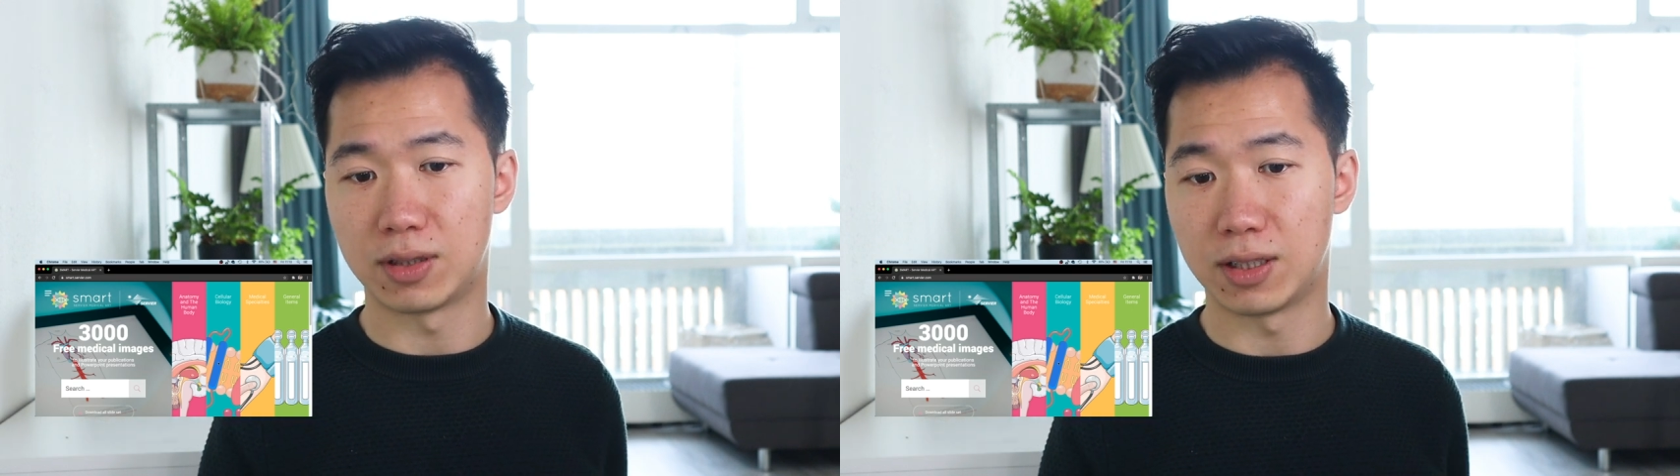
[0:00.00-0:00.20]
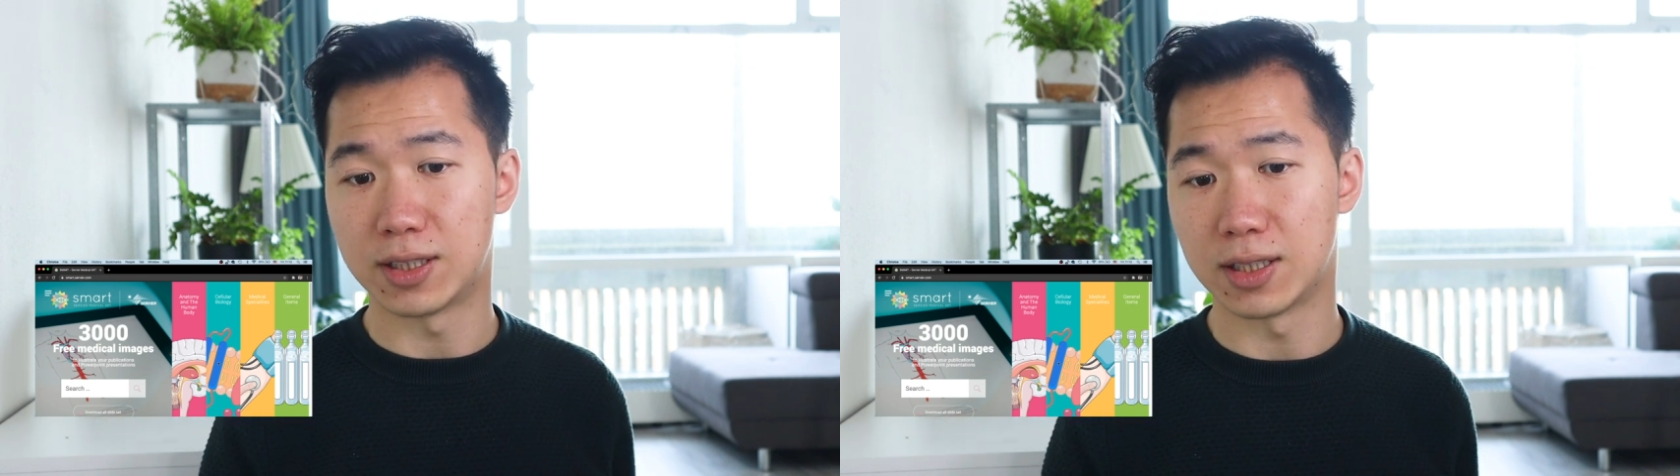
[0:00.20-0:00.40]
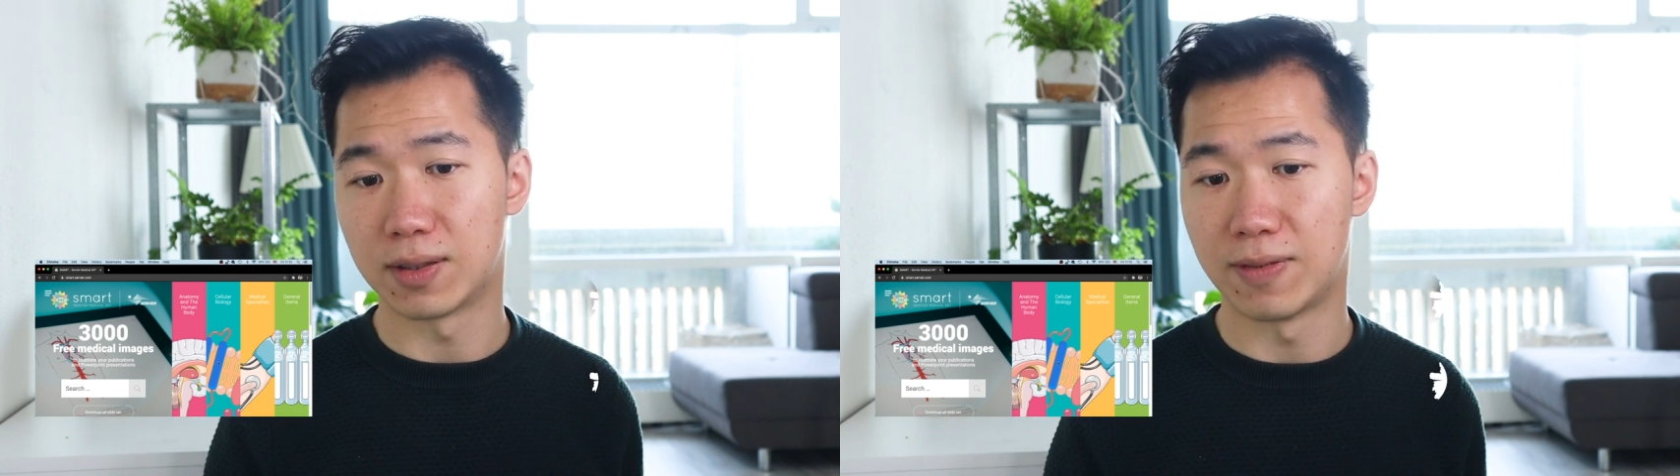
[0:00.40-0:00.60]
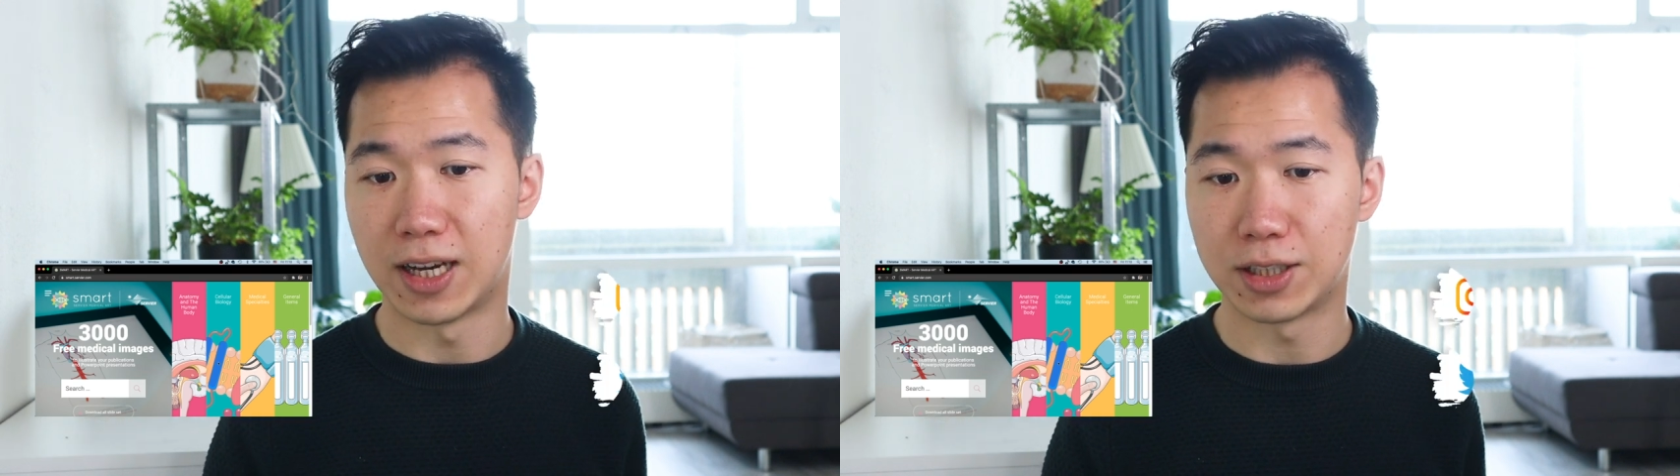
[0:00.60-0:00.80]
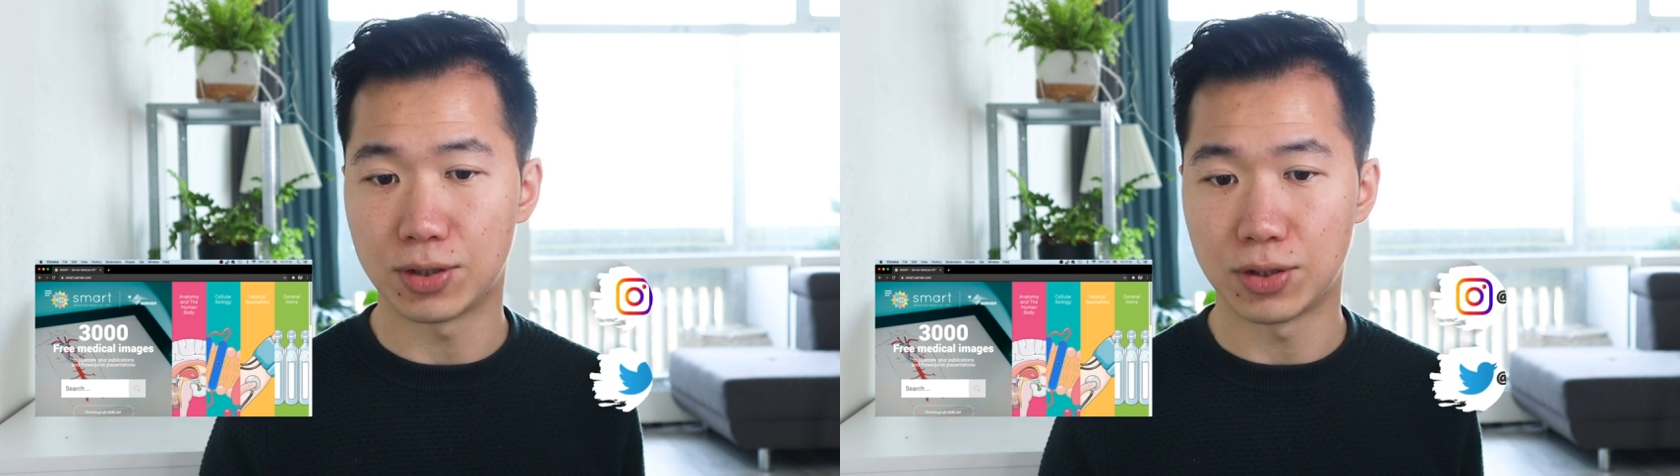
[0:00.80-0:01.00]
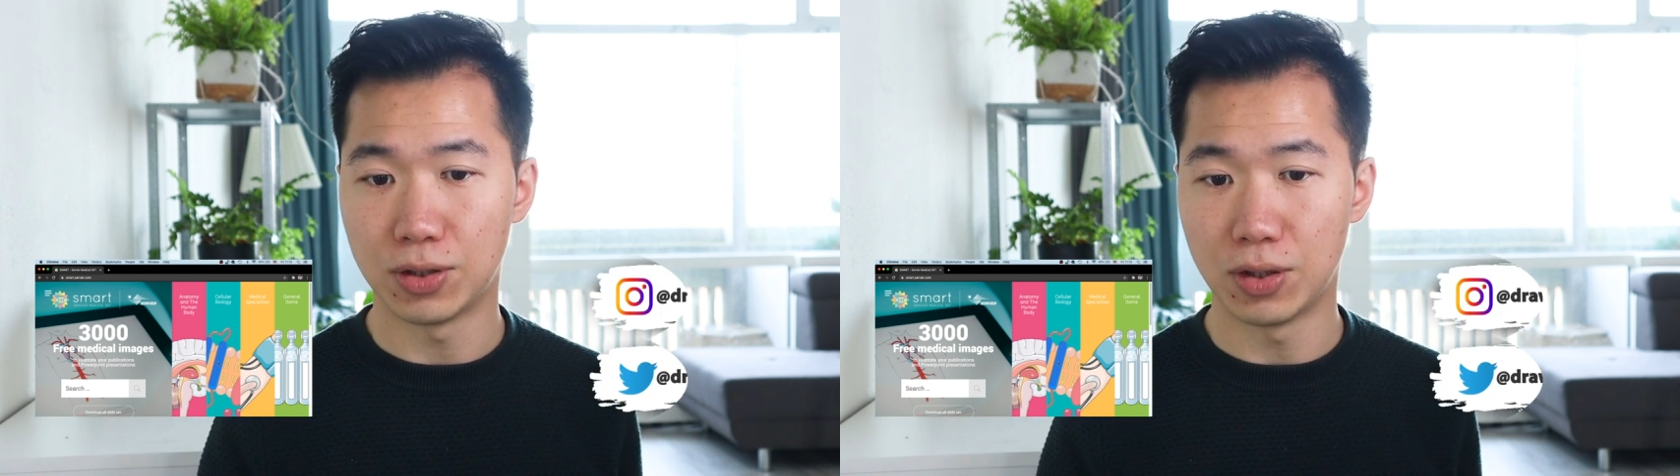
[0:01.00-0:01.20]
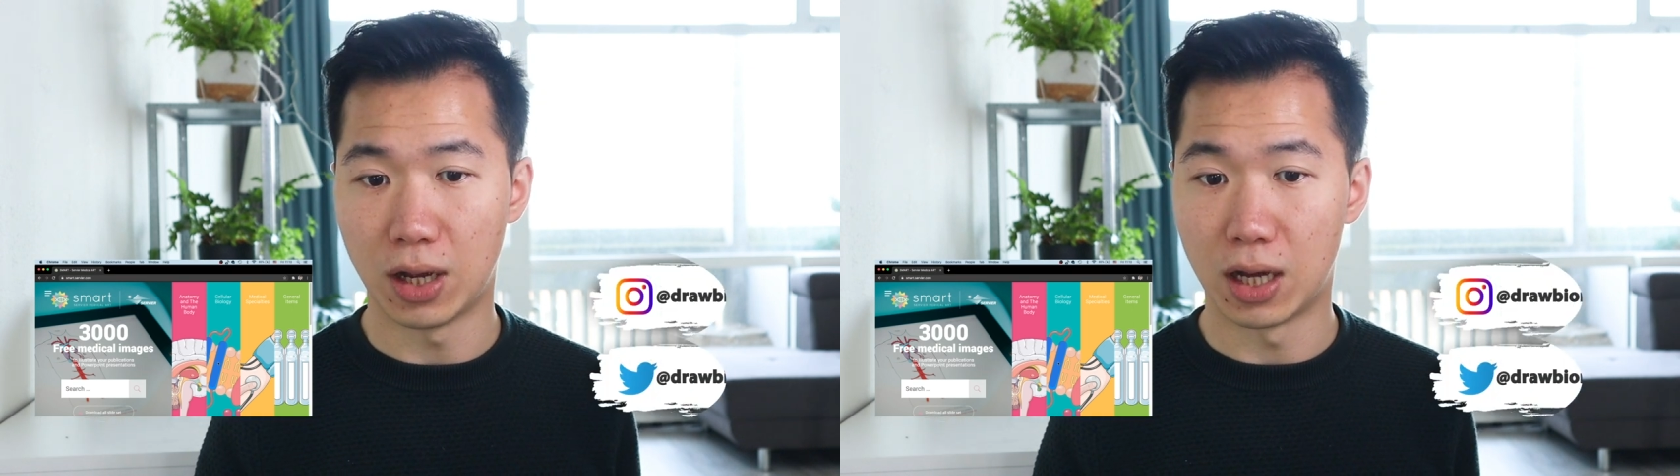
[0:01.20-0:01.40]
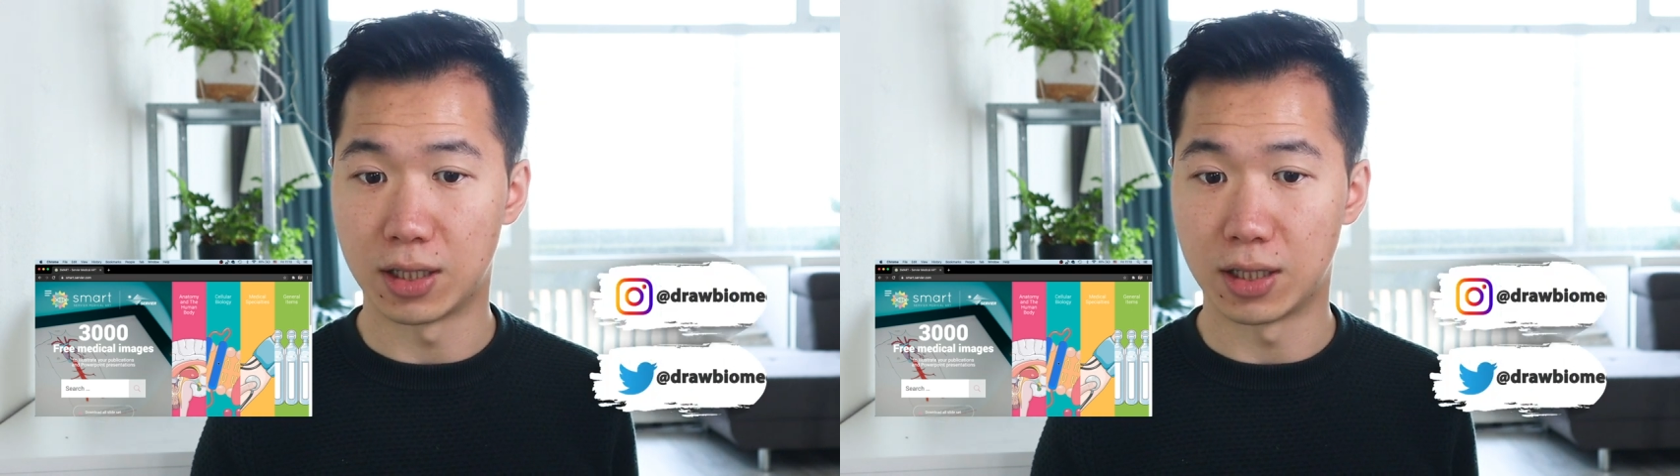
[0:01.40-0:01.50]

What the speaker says: thesis advisor